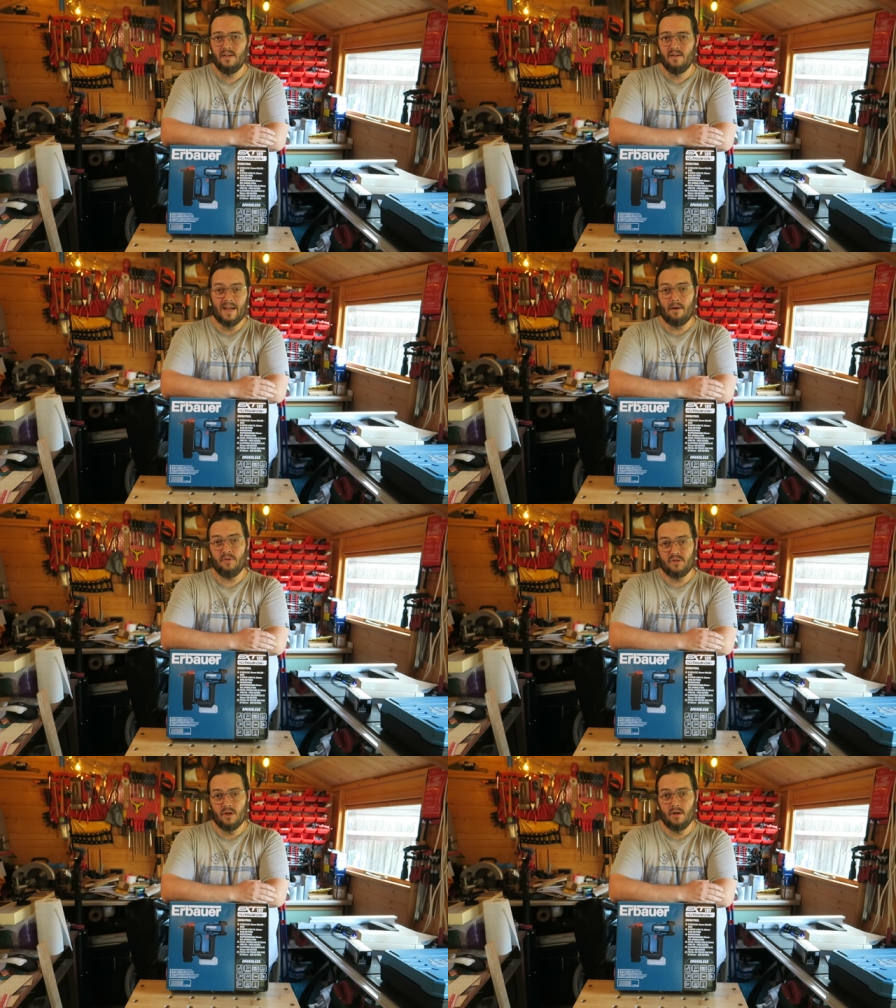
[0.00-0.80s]
I doubt
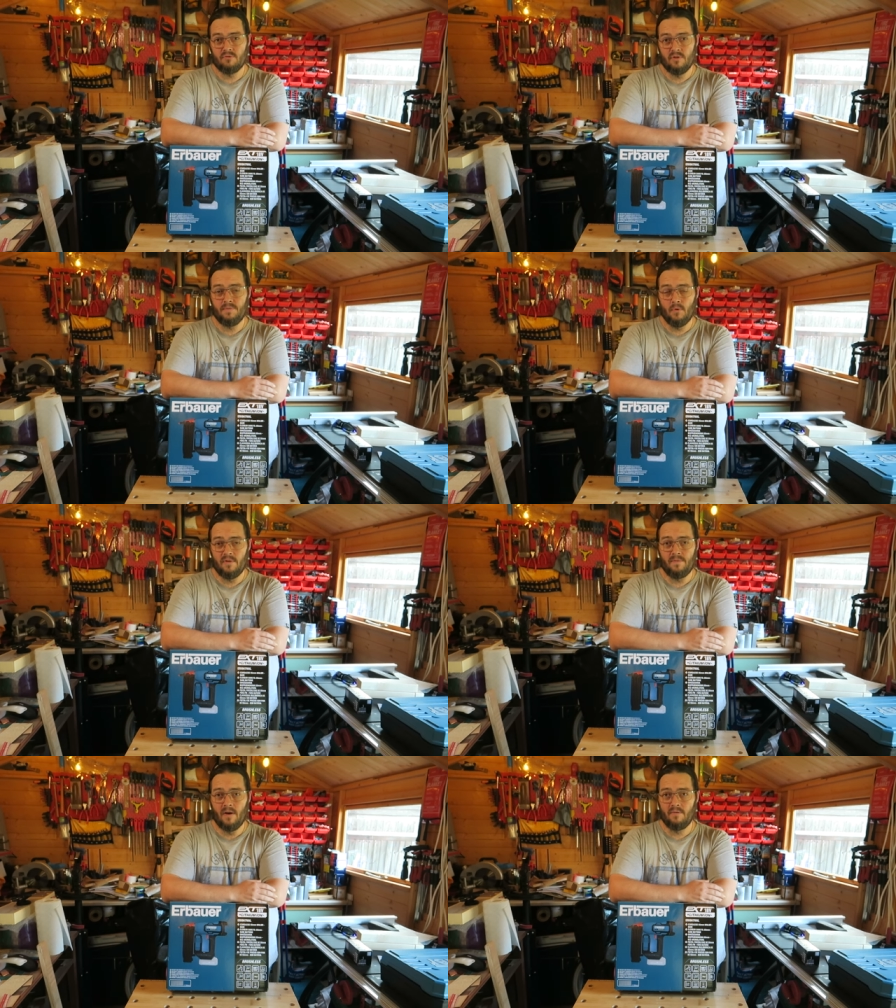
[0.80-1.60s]
the charger is
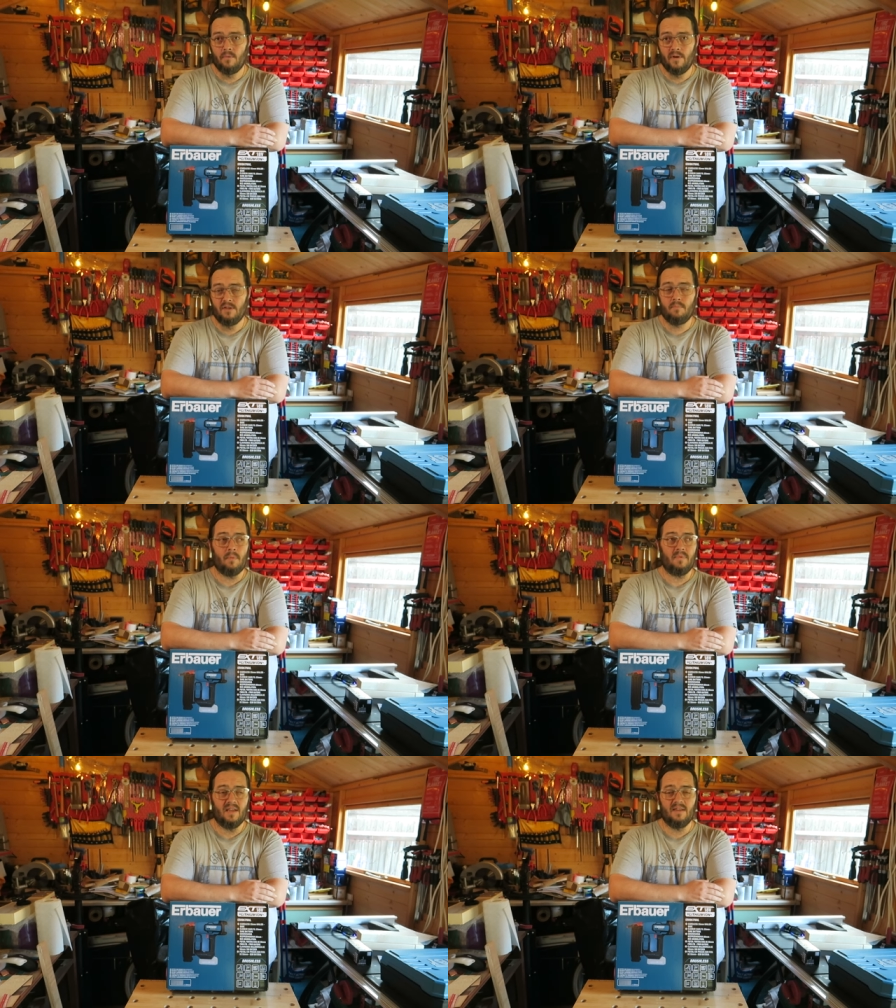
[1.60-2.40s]
45 quid. You could
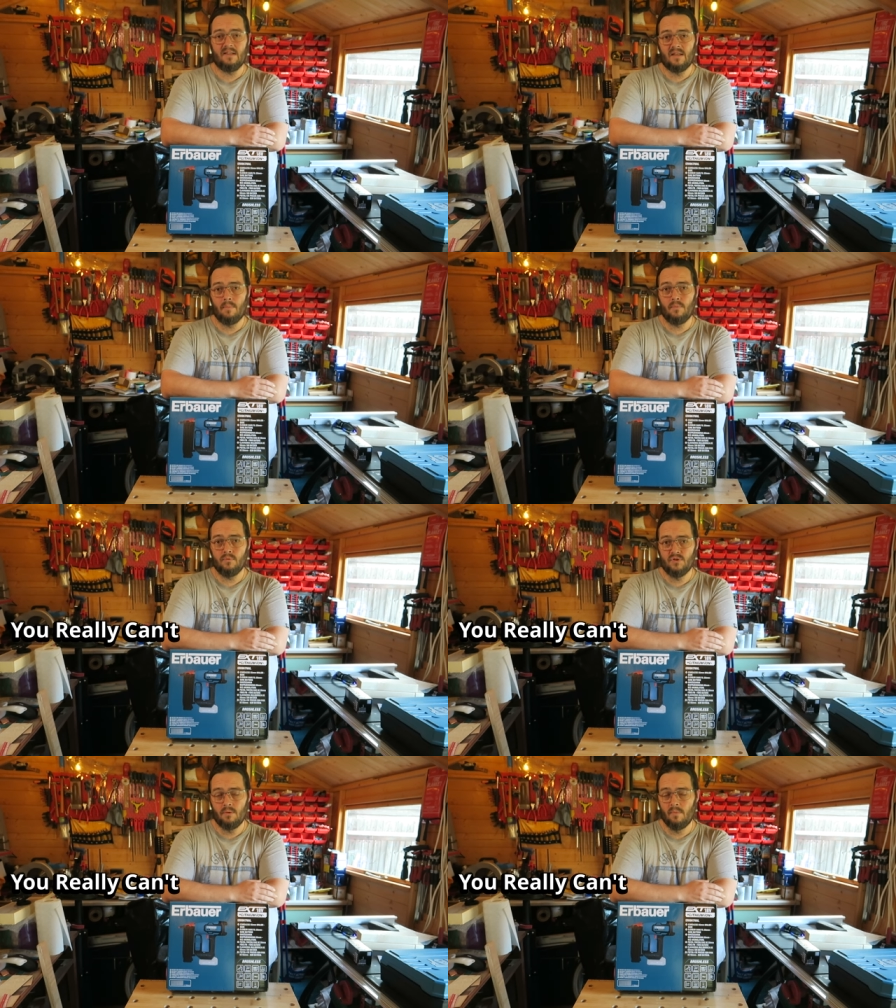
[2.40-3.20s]
probably get the double
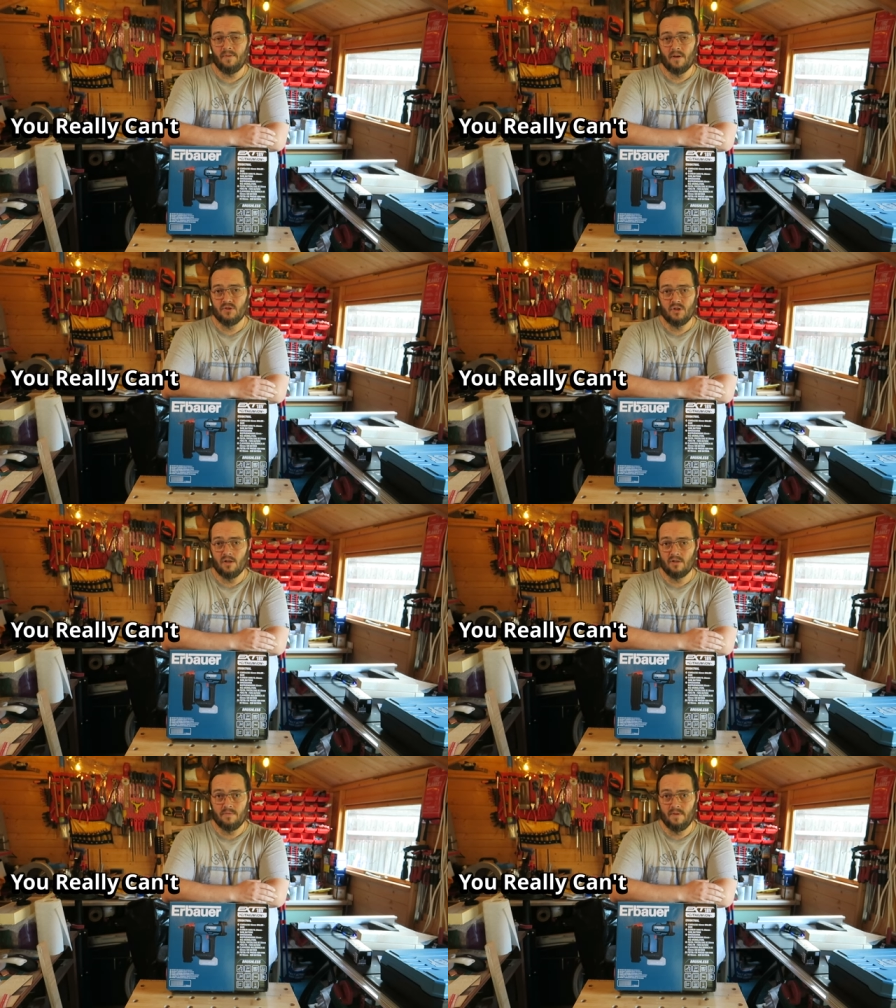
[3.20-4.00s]
super fast
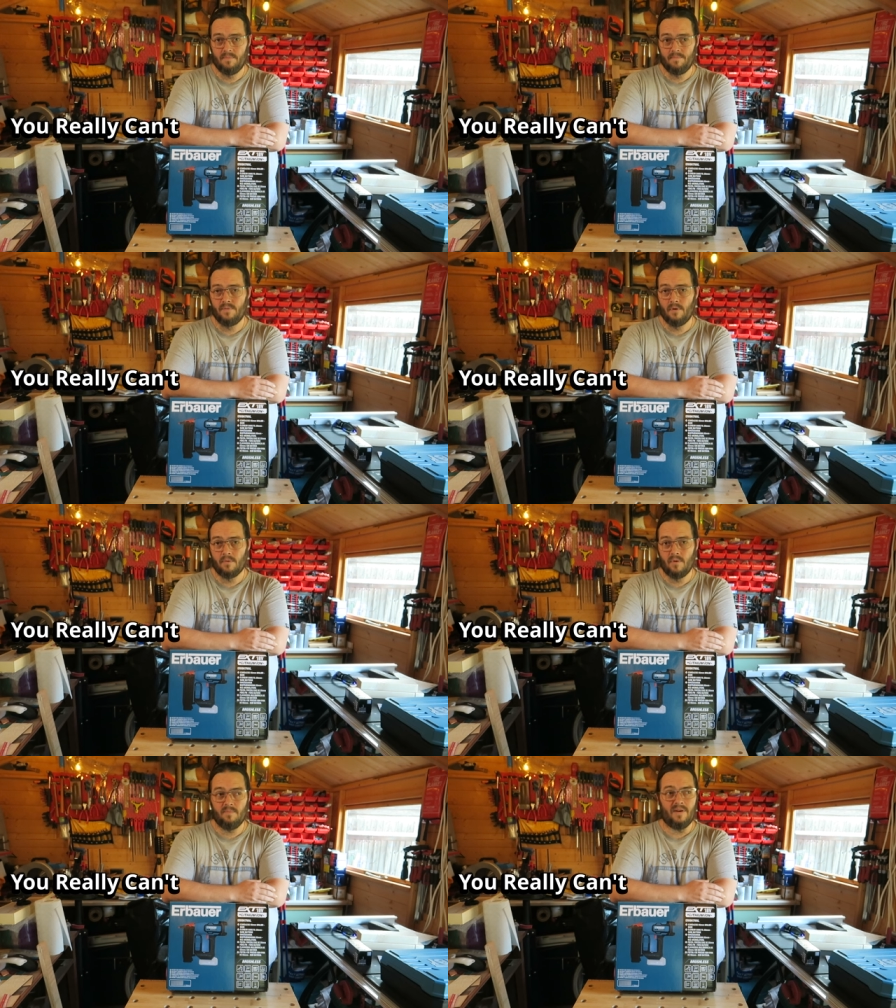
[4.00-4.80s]
charger for 45
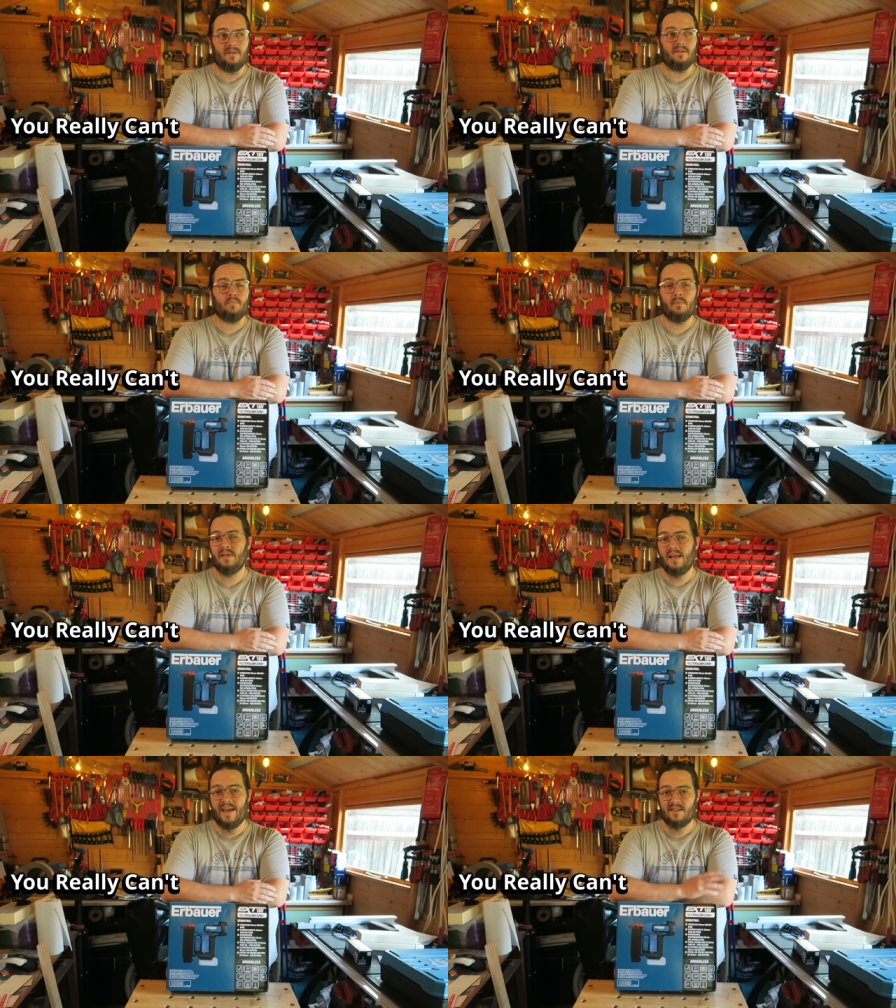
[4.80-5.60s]
quid. In fact, it's
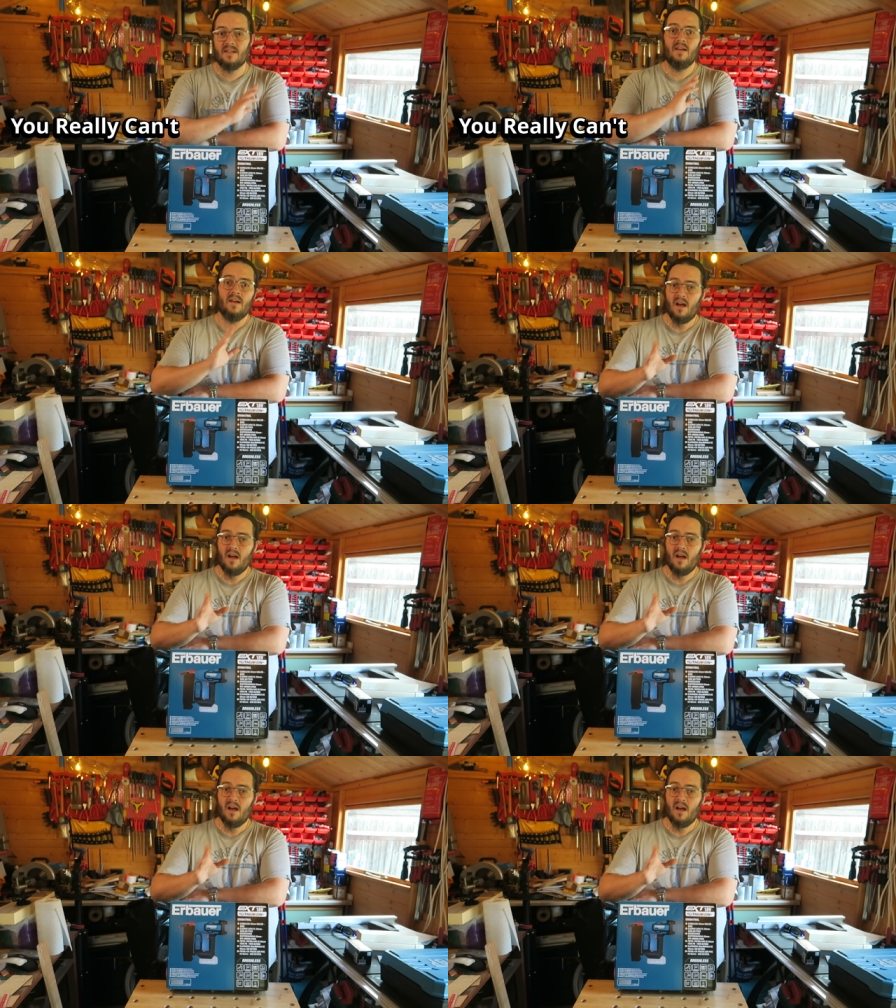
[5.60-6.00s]
probably less.